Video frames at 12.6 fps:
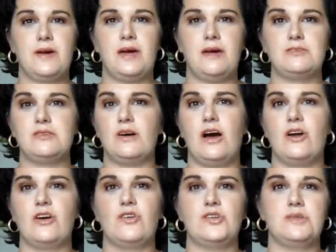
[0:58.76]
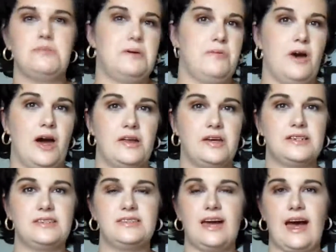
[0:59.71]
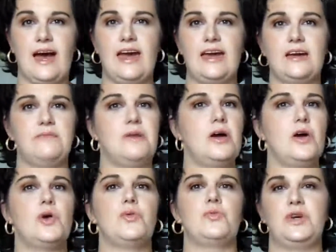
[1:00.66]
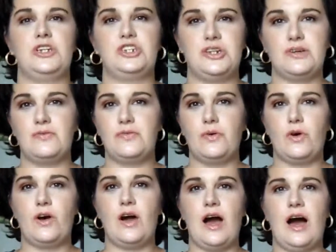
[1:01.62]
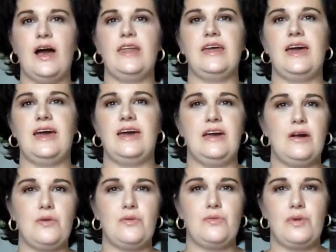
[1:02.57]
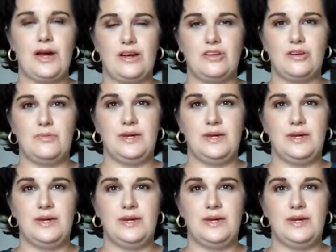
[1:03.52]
faves are going to be products that I am reaching for on a regular